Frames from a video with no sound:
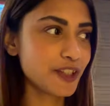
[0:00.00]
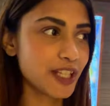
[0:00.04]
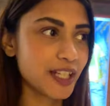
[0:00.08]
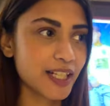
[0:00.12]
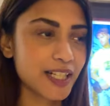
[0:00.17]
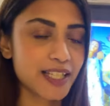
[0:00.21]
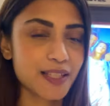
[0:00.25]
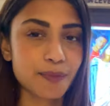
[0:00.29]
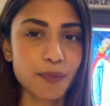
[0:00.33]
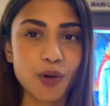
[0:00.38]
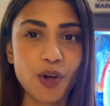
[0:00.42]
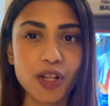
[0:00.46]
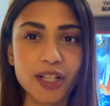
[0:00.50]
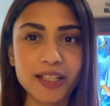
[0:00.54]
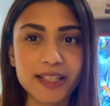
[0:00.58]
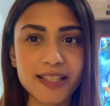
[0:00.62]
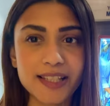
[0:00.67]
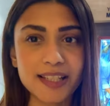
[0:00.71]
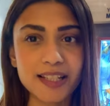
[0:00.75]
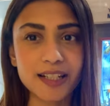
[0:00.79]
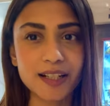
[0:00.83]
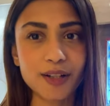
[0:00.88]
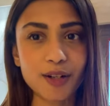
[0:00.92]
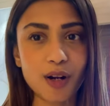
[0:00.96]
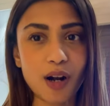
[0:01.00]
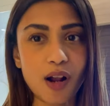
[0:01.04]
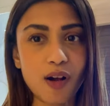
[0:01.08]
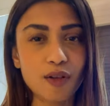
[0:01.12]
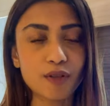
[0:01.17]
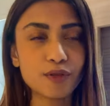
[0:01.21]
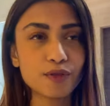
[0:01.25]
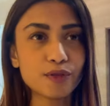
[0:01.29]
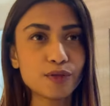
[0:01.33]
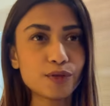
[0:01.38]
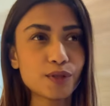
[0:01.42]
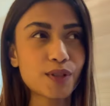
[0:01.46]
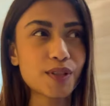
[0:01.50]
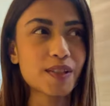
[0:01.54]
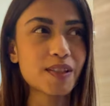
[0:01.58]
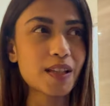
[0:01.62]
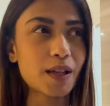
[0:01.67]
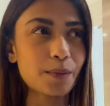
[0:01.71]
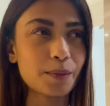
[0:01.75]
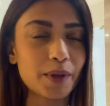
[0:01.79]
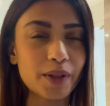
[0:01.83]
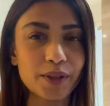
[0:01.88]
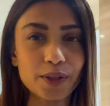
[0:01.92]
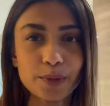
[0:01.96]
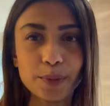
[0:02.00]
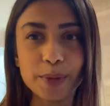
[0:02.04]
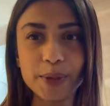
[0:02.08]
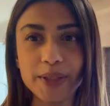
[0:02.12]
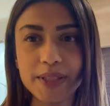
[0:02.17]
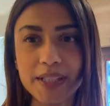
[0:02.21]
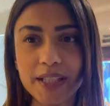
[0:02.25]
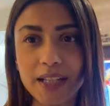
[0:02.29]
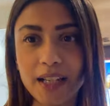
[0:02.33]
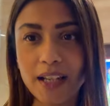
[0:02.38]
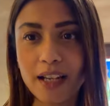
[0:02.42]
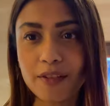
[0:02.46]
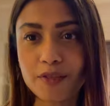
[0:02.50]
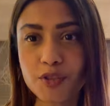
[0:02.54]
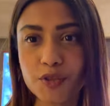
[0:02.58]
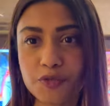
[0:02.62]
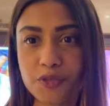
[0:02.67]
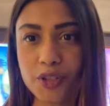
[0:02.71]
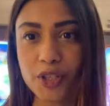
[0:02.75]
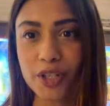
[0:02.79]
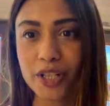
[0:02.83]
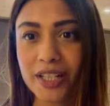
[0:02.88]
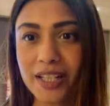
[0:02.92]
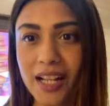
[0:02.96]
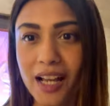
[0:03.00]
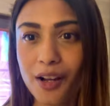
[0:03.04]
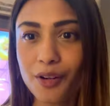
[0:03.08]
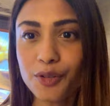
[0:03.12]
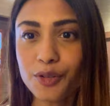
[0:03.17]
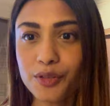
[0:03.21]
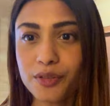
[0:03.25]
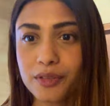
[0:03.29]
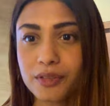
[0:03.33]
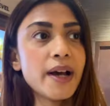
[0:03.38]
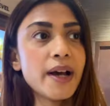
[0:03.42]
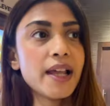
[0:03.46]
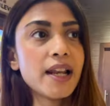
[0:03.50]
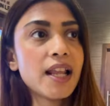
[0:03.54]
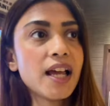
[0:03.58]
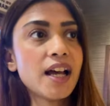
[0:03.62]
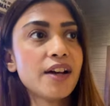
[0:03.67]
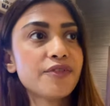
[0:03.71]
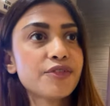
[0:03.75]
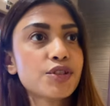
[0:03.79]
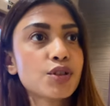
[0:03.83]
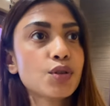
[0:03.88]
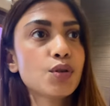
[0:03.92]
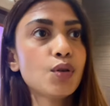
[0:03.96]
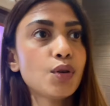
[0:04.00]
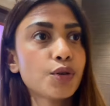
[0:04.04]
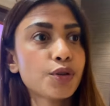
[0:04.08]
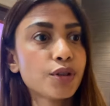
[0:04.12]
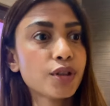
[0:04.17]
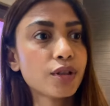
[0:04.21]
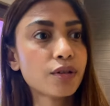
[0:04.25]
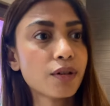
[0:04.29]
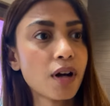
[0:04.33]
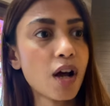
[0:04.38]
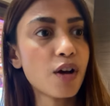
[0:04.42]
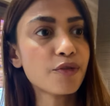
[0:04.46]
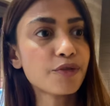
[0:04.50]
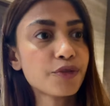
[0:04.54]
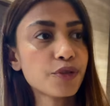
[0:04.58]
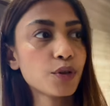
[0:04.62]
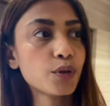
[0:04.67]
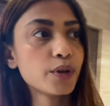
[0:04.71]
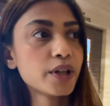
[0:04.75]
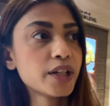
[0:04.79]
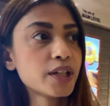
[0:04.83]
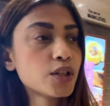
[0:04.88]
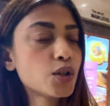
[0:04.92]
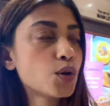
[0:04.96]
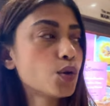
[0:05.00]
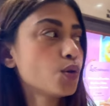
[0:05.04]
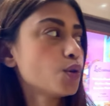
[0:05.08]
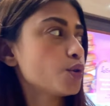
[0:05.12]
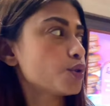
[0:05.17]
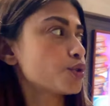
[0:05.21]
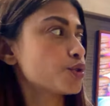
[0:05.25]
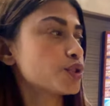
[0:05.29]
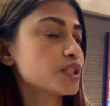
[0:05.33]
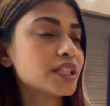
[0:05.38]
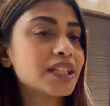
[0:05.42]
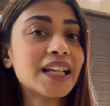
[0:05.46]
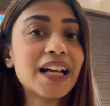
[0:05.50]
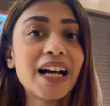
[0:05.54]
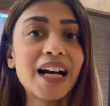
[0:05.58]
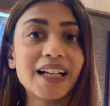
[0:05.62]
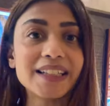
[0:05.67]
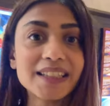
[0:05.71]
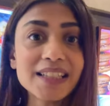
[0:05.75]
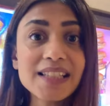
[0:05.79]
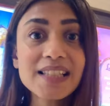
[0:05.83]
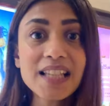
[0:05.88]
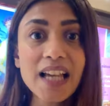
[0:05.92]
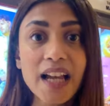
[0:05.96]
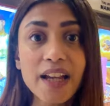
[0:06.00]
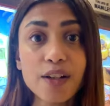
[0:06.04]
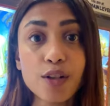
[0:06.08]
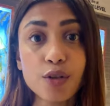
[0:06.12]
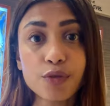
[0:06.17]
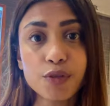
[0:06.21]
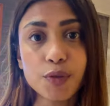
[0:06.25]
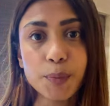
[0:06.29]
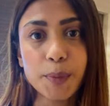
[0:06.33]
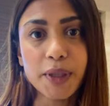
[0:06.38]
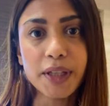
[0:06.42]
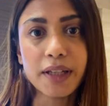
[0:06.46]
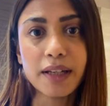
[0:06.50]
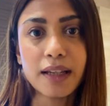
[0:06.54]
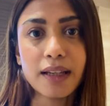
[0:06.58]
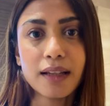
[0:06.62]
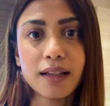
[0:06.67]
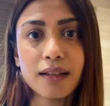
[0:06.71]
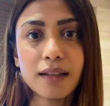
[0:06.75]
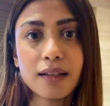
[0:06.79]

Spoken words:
Phoenix Mall, it's in ground, some other building. I have to figure it out. I'll have to go to the ground floor and go to the other side of the building.